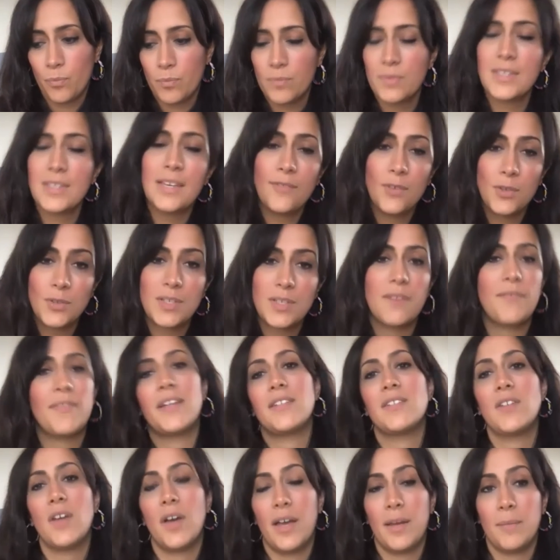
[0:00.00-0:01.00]
give yourself
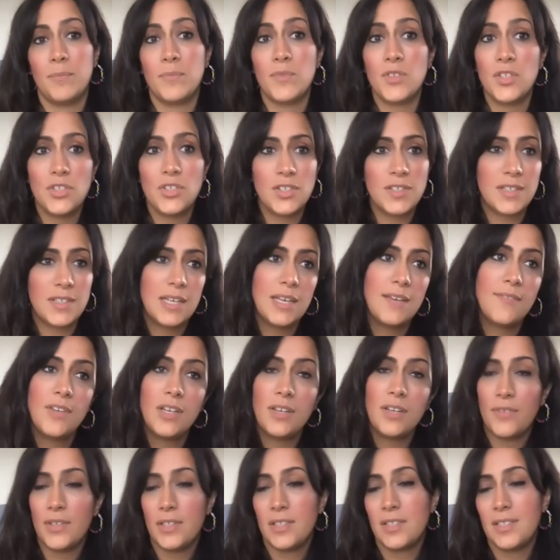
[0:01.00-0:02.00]
that time to just, even
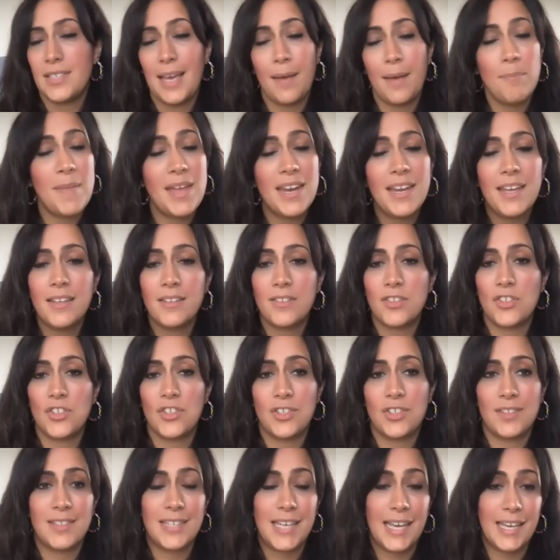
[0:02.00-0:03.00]
if it's 10 minutes, to
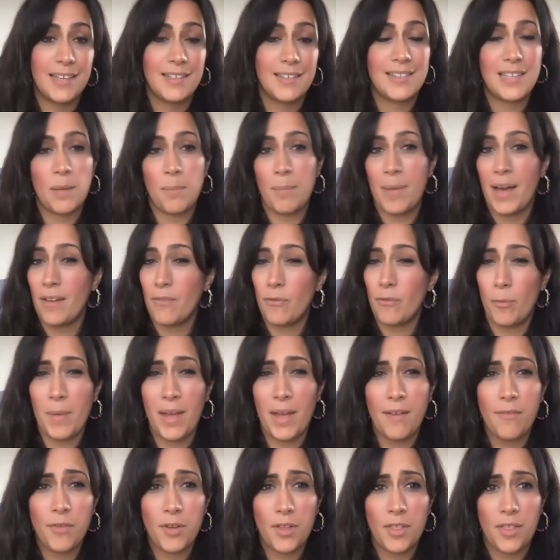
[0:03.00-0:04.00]
just take a step back from
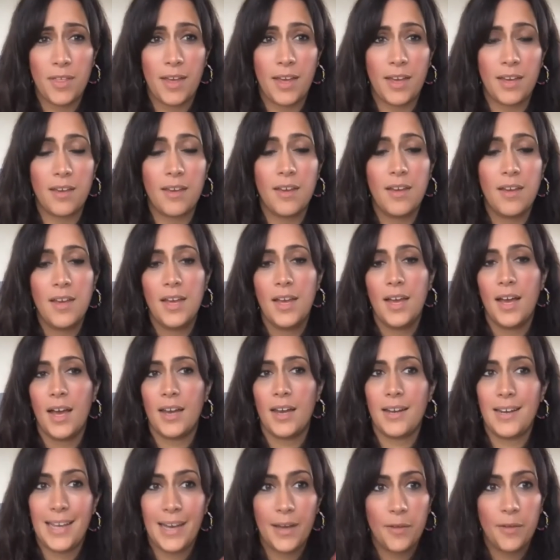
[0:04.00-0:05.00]
everything
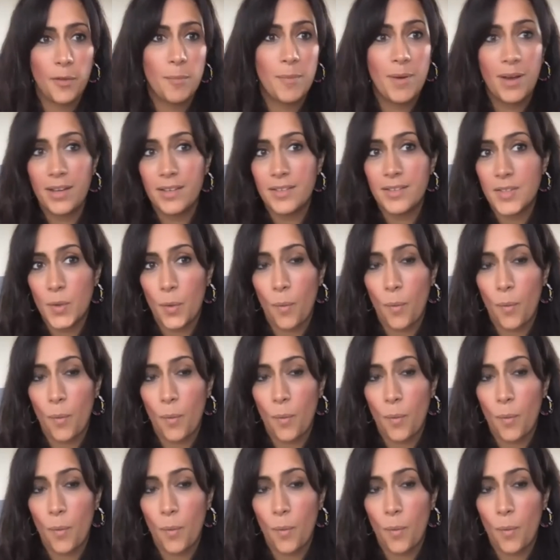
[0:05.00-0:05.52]
and allow the mind to